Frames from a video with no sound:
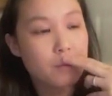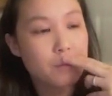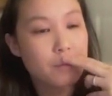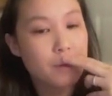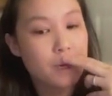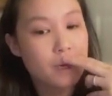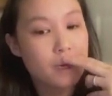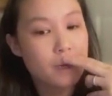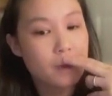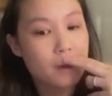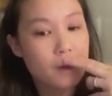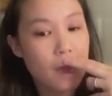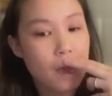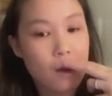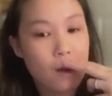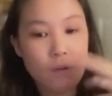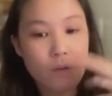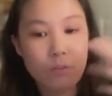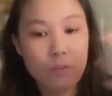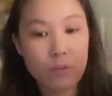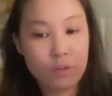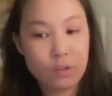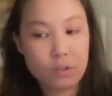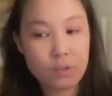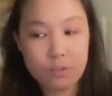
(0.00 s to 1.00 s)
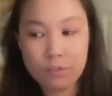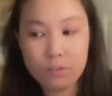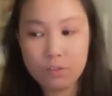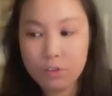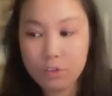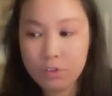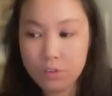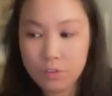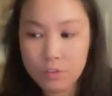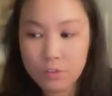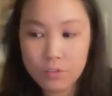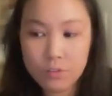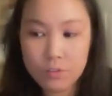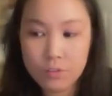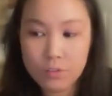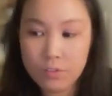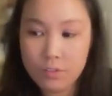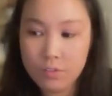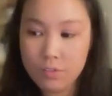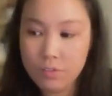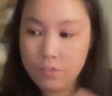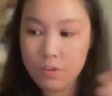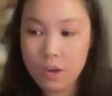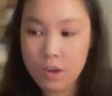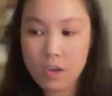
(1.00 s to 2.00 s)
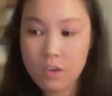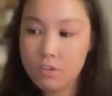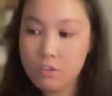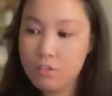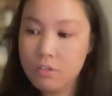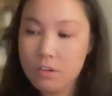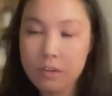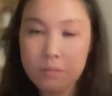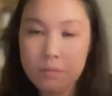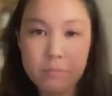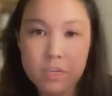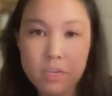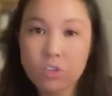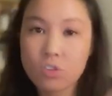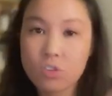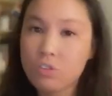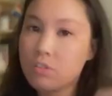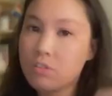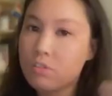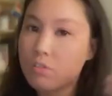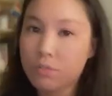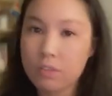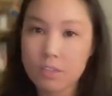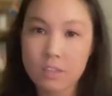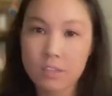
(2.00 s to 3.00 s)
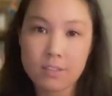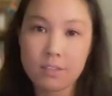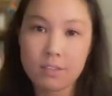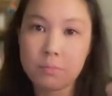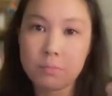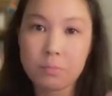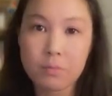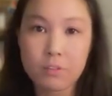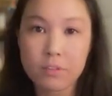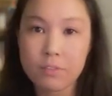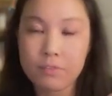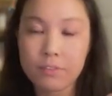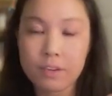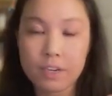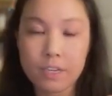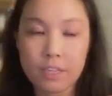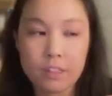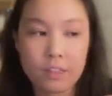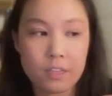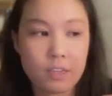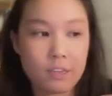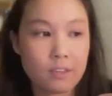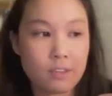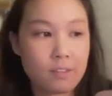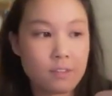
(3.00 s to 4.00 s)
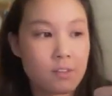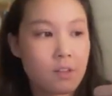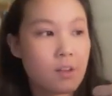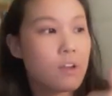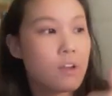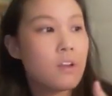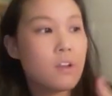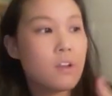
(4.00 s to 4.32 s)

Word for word: but however you choose to structure it, make sure it's really simple to find things.